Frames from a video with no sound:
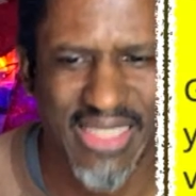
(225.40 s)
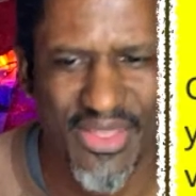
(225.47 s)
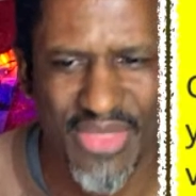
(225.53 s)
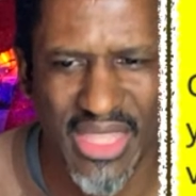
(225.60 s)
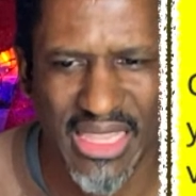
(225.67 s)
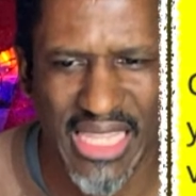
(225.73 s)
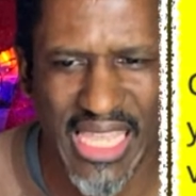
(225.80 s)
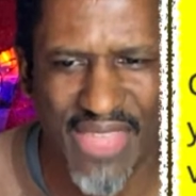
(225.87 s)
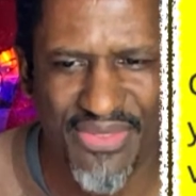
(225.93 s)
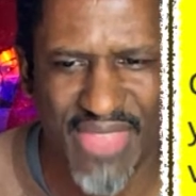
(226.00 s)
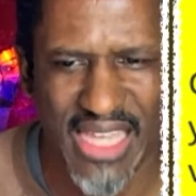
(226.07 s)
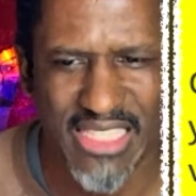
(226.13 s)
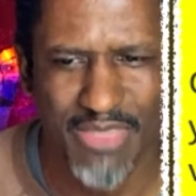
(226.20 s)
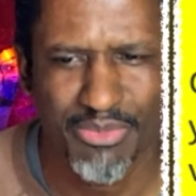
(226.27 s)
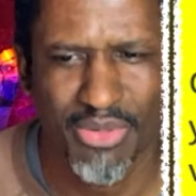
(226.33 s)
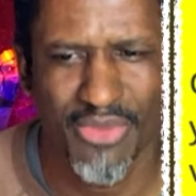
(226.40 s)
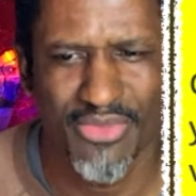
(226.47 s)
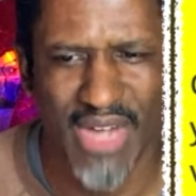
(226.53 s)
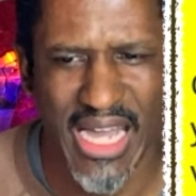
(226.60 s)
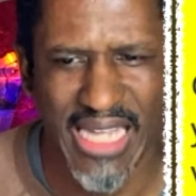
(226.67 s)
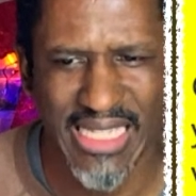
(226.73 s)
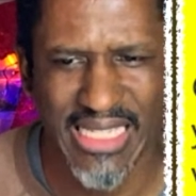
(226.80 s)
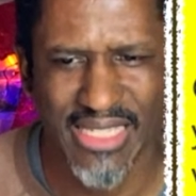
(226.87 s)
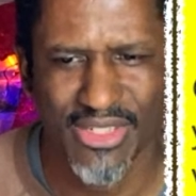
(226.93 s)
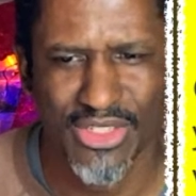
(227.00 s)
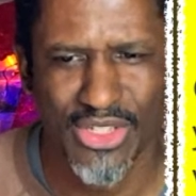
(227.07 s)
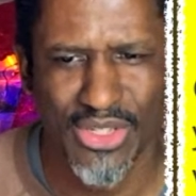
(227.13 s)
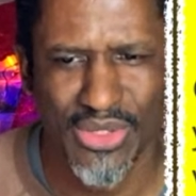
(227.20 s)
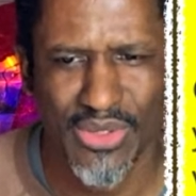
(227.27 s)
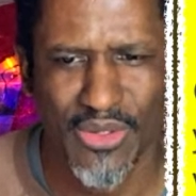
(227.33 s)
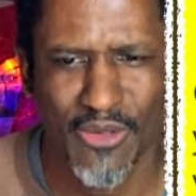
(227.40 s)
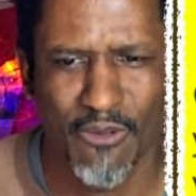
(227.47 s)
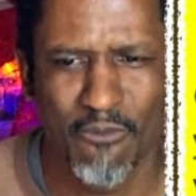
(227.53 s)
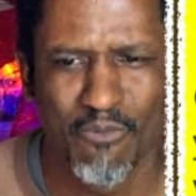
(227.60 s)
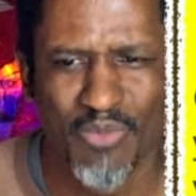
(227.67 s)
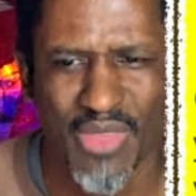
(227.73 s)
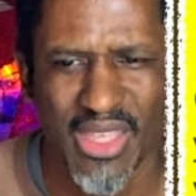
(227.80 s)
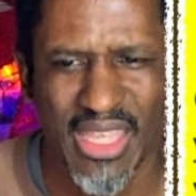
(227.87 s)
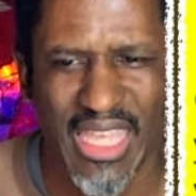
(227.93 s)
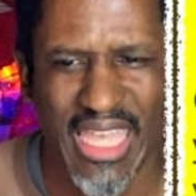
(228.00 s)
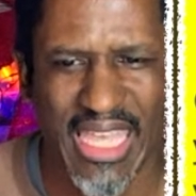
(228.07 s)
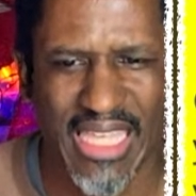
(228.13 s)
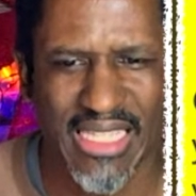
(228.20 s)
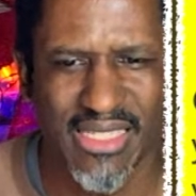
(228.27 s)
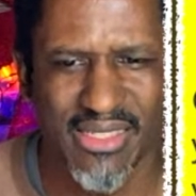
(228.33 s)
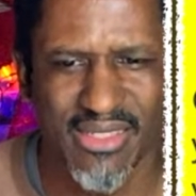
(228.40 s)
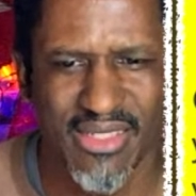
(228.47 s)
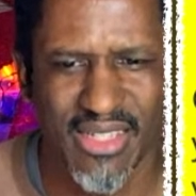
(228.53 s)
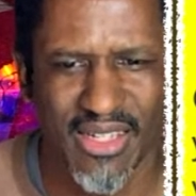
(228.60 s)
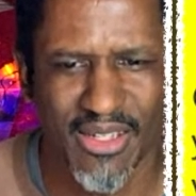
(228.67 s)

the link that's provided to you, and